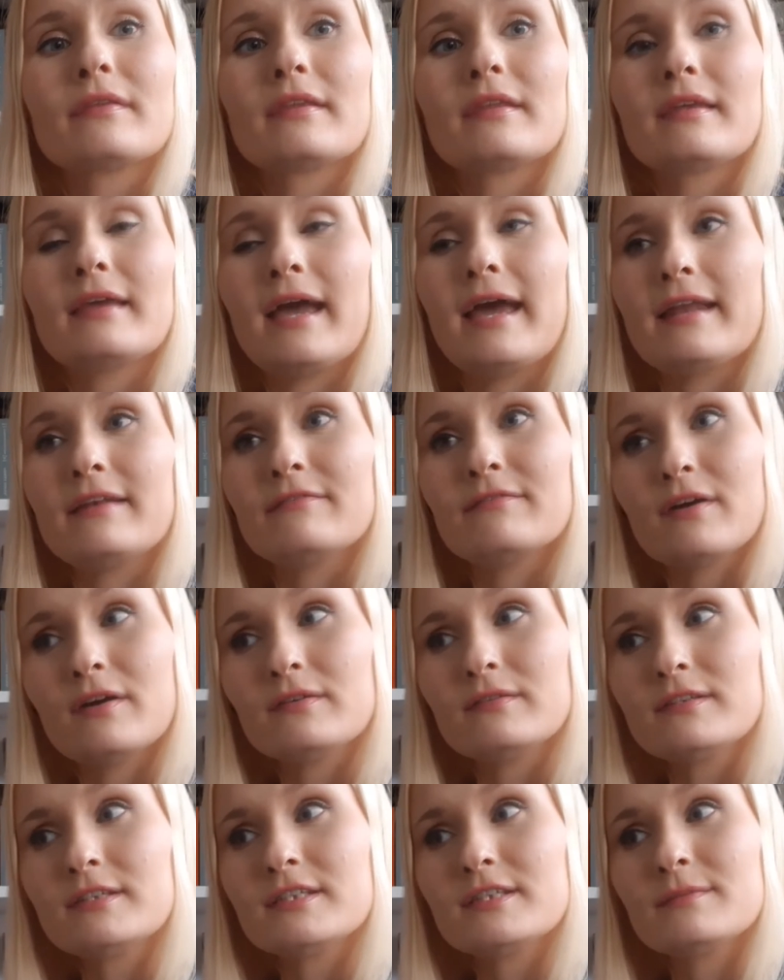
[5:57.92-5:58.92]

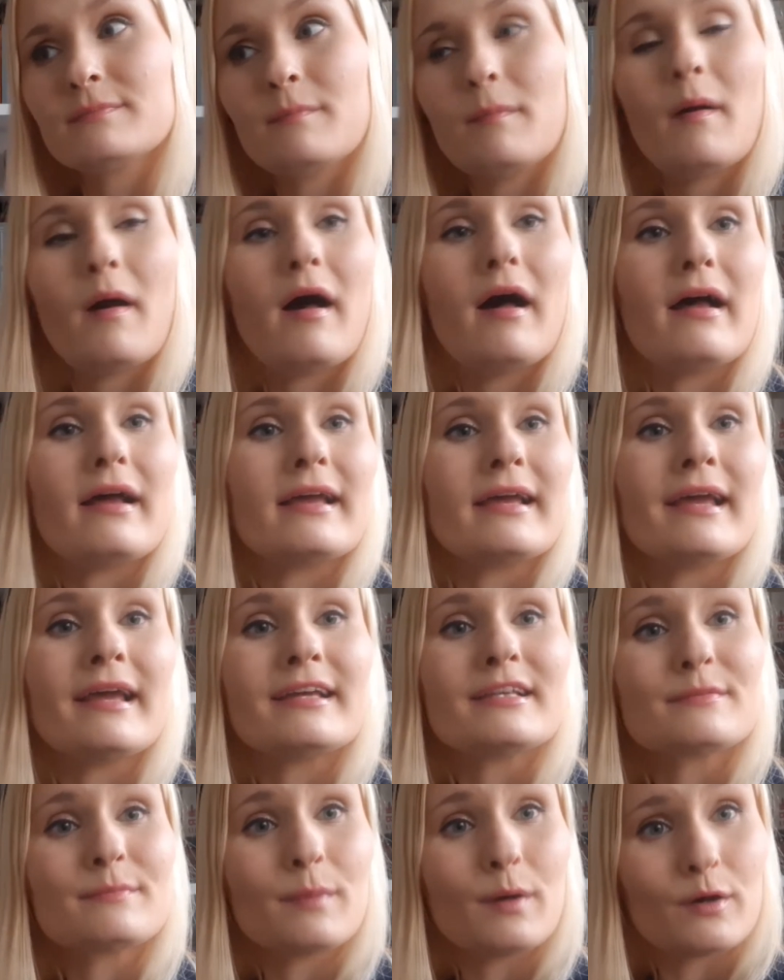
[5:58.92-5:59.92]
headphones, but it
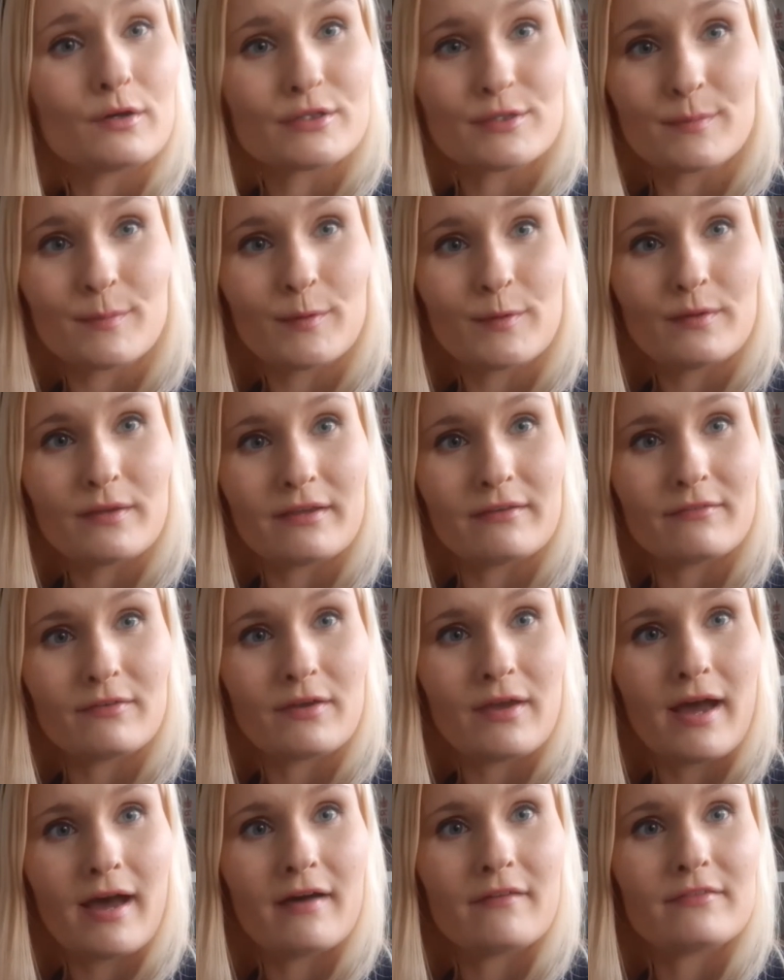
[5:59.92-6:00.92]
is possible if
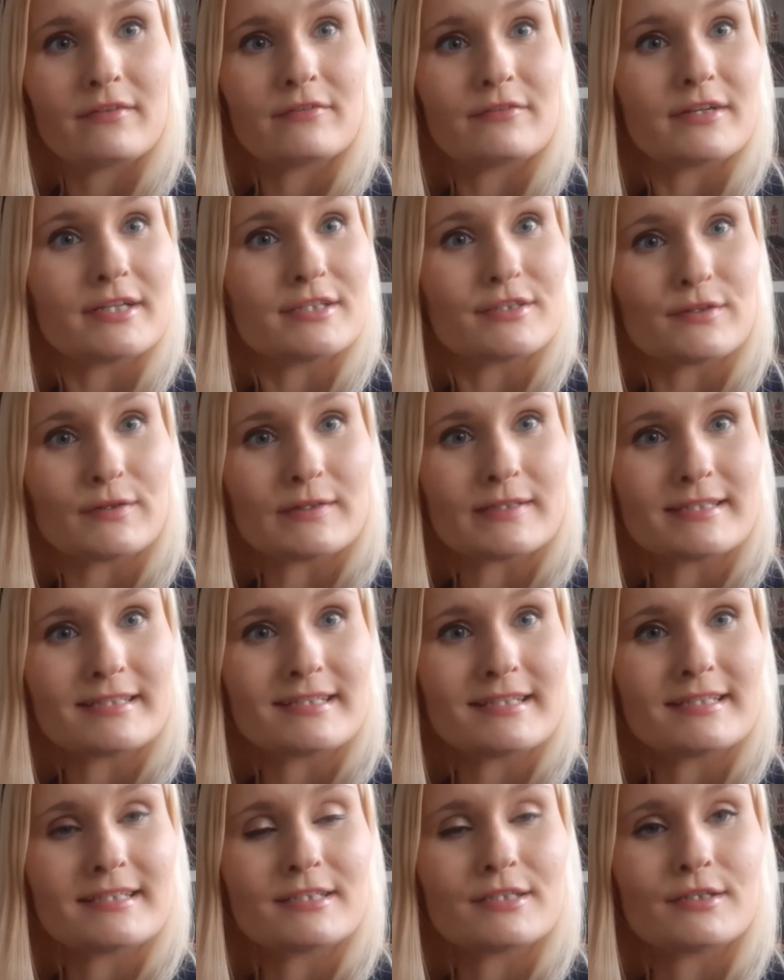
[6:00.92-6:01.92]
you have the
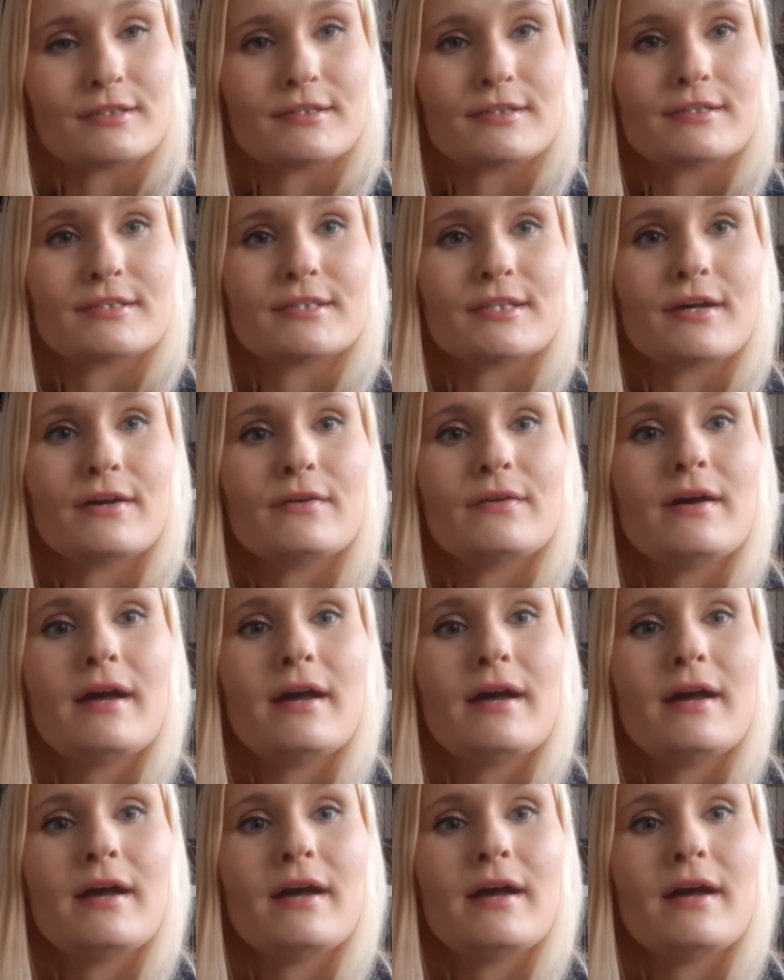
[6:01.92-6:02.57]
resources to do so.